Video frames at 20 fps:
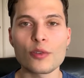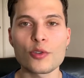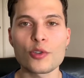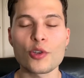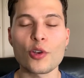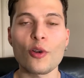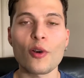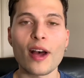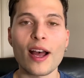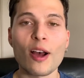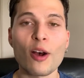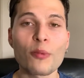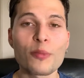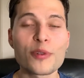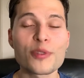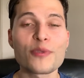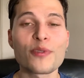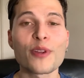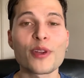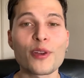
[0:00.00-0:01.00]
So I hope
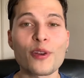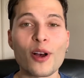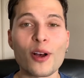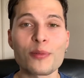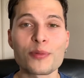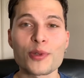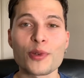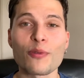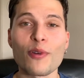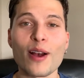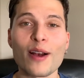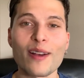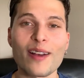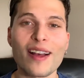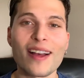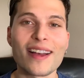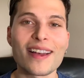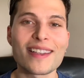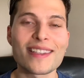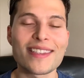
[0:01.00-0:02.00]
this video helps you out
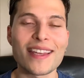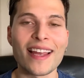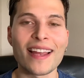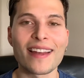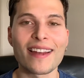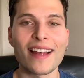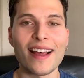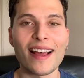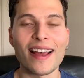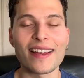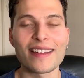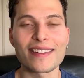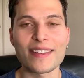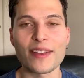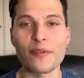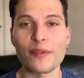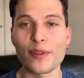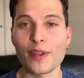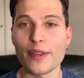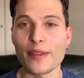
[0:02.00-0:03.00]
guys and I
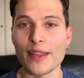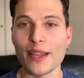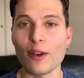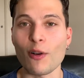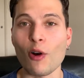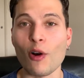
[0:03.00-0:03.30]
definitely think